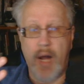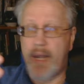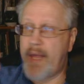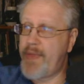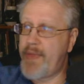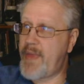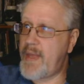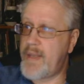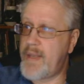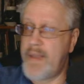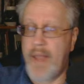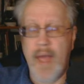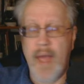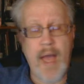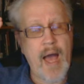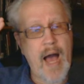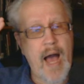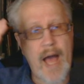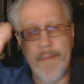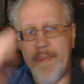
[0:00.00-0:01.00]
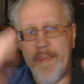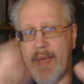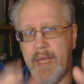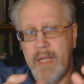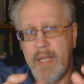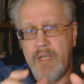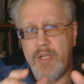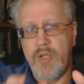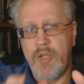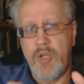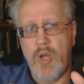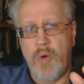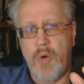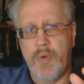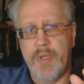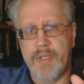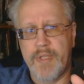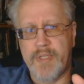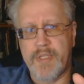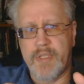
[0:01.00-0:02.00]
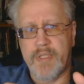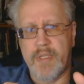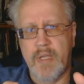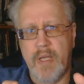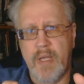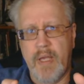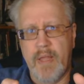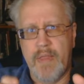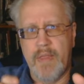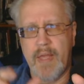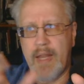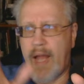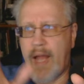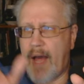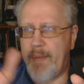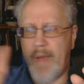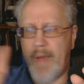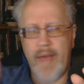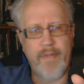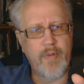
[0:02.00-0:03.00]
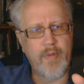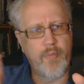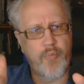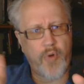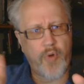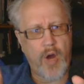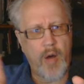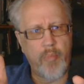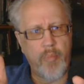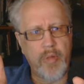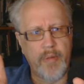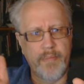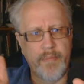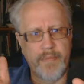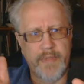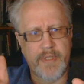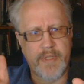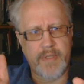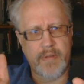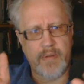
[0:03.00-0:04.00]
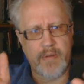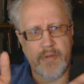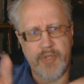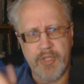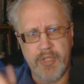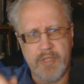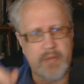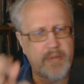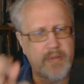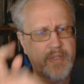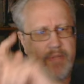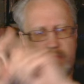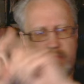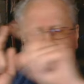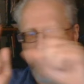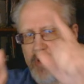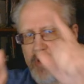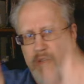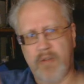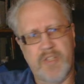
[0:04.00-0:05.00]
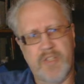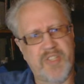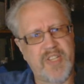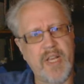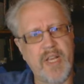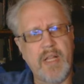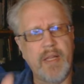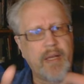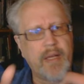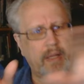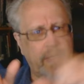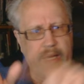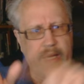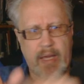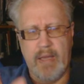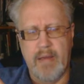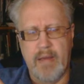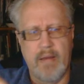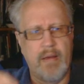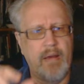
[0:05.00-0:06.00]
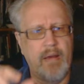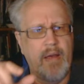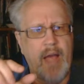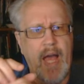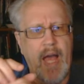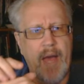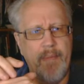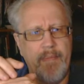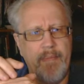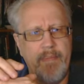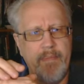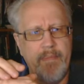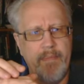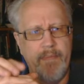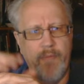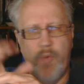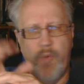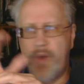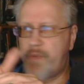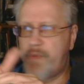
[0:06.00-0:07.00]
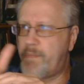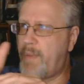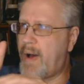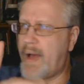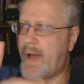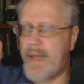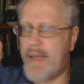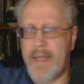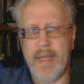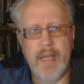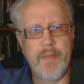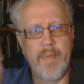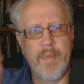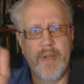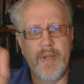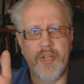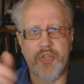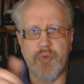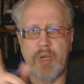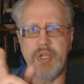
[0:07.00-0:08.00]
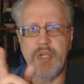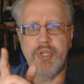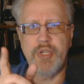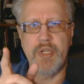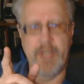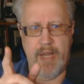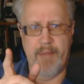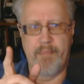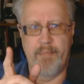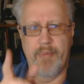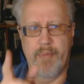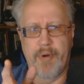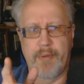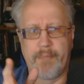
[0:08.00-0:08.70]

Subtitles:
And then I begin to notice that I'm having problems just cyclically with my administration number,